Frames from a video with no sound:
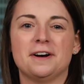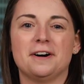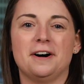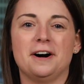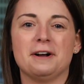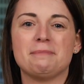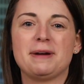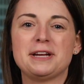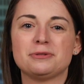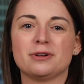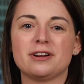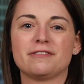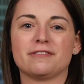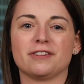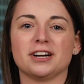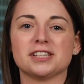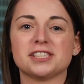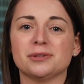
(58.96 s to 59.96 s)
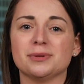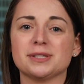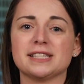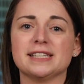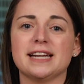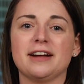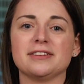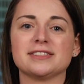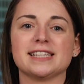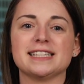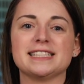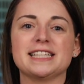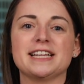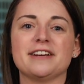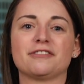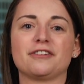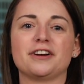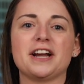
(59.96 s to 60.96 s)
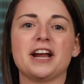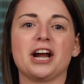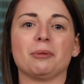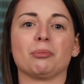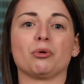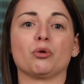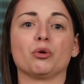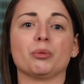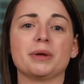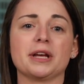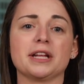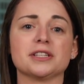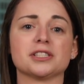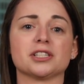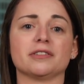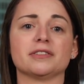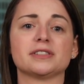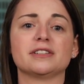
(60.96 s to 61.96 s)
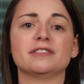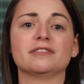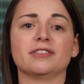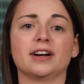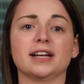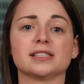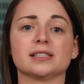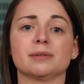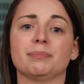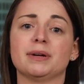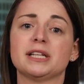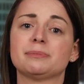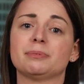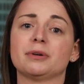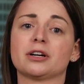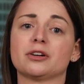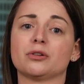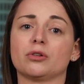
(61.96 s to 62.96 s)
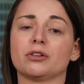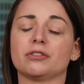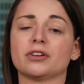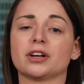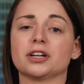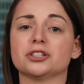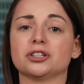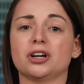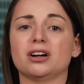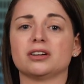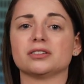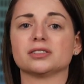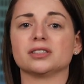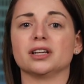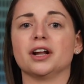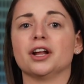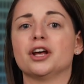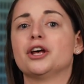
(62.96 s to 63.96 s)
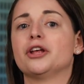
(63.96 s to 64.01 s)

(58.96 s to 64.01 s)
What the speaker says: On May 21st, it was announced that TF Green Airport would begin servicing flights to Pittsburgh, Norfolk, and Charleston